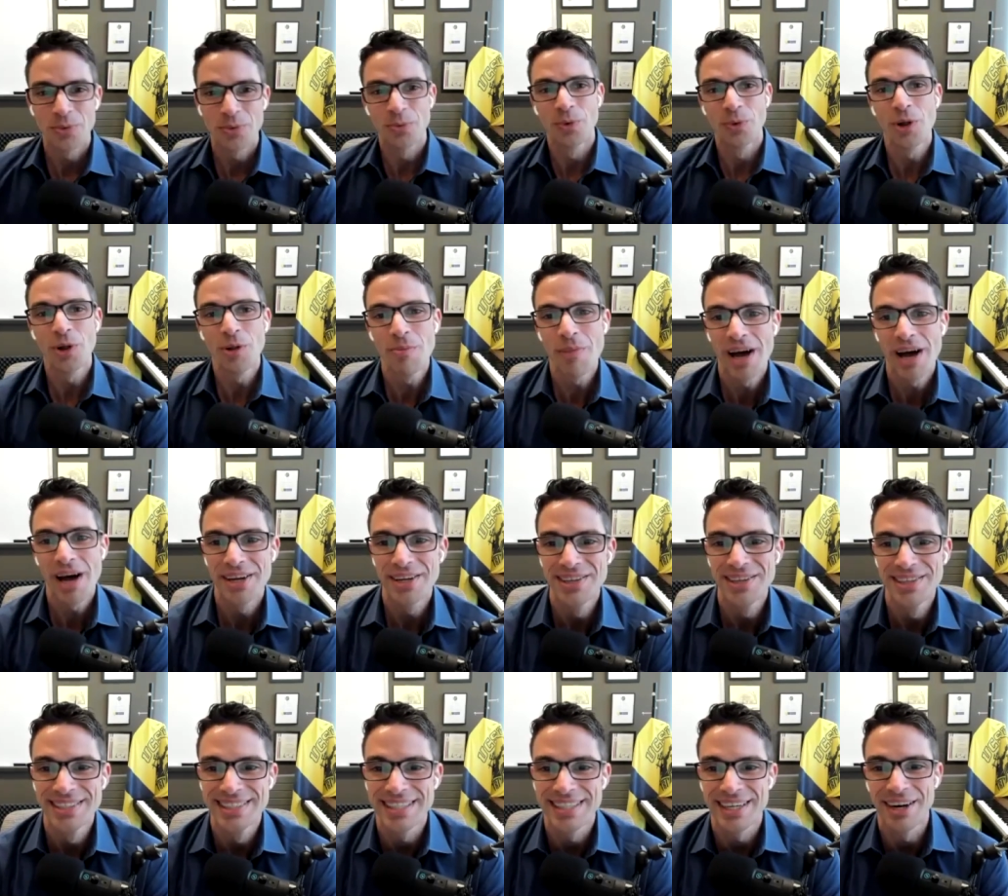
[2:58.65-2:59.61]
role
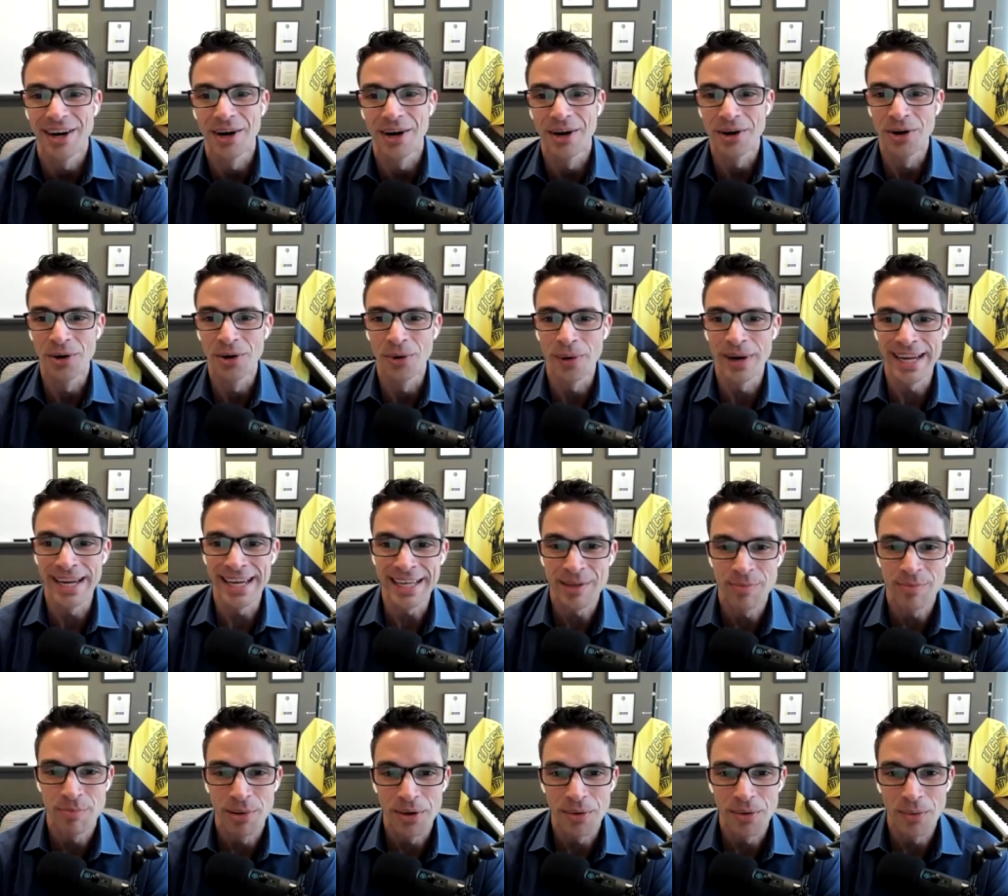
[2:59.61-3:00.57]
models are
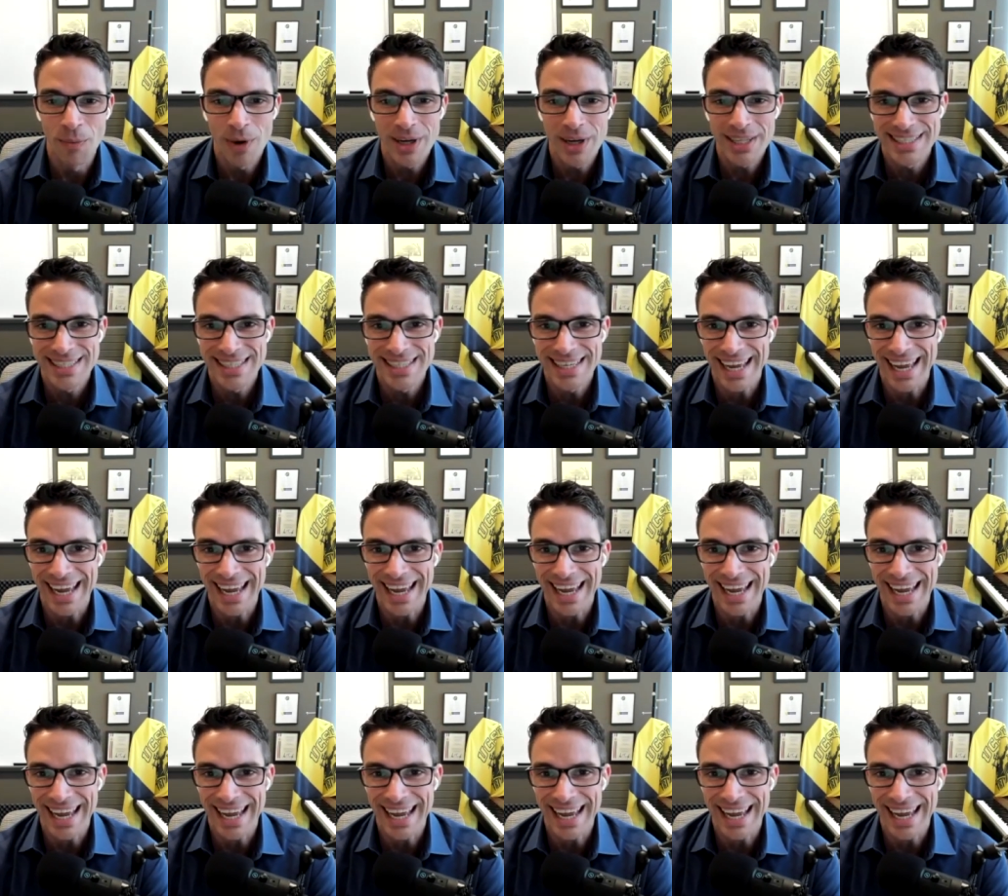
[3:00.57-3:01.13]
great, but what's an